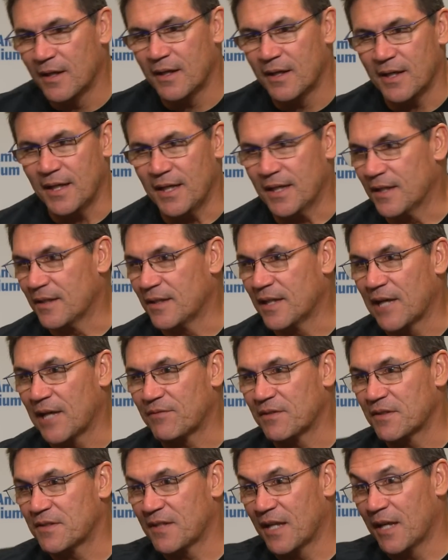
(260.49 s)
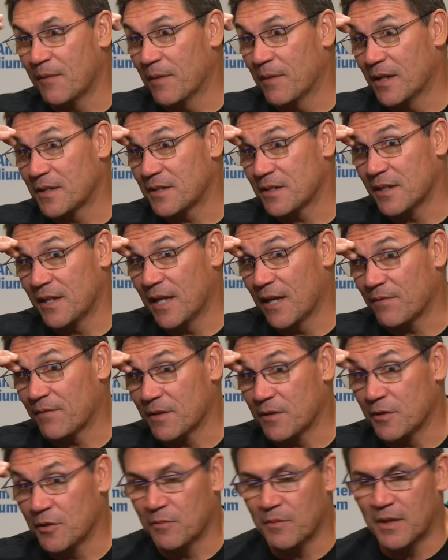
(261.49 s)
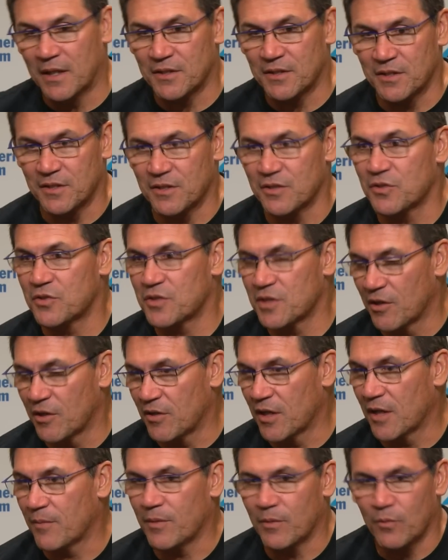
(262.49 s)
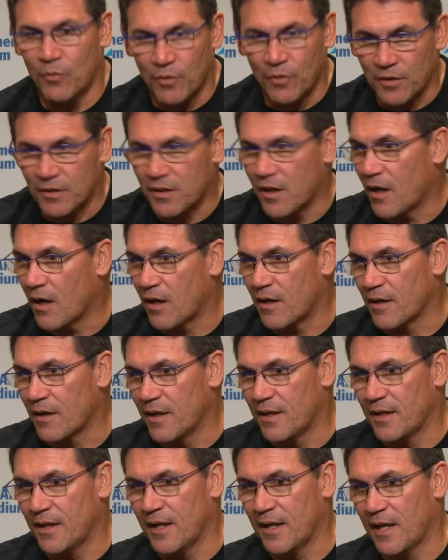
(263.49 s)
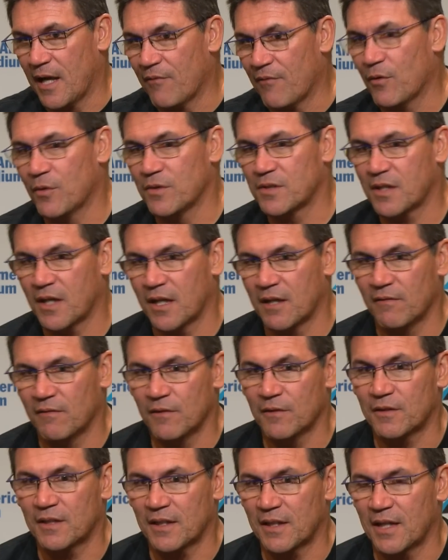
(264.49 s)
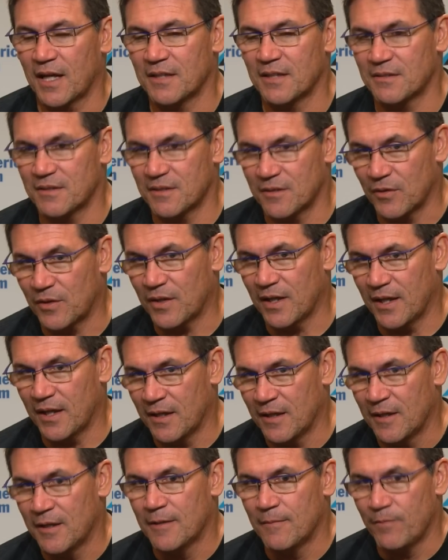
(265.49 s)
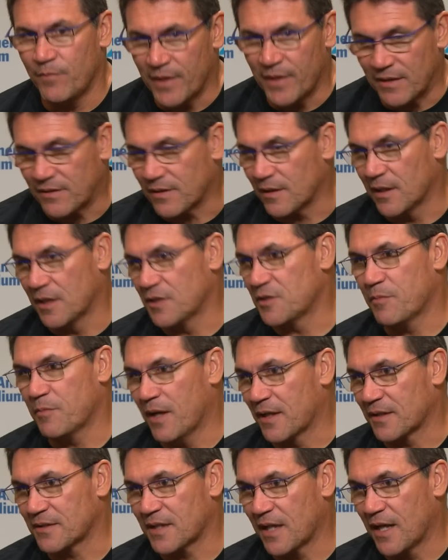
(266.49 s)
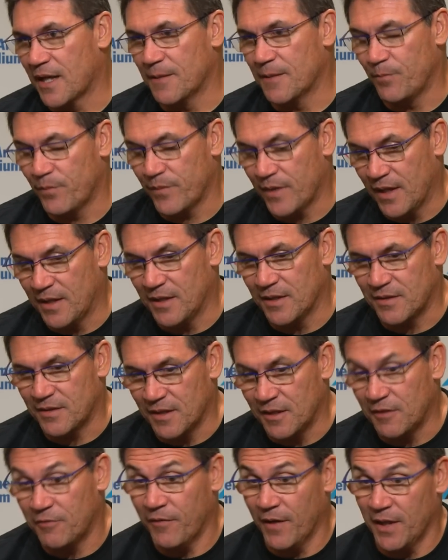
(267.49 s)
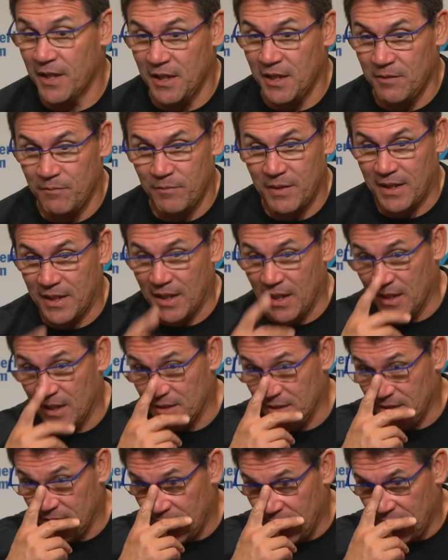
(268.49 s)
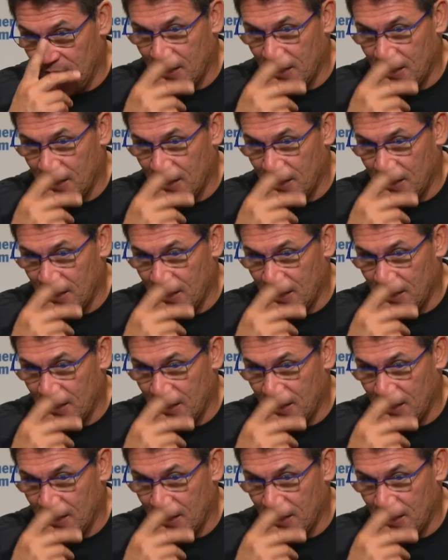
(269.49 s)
He didn't have to say much. He didn't have to do much. He just showed up and worked hard. And, and I've always kind of looked at guys and said, okay, that's a lunchbox guy. And it, it's funny because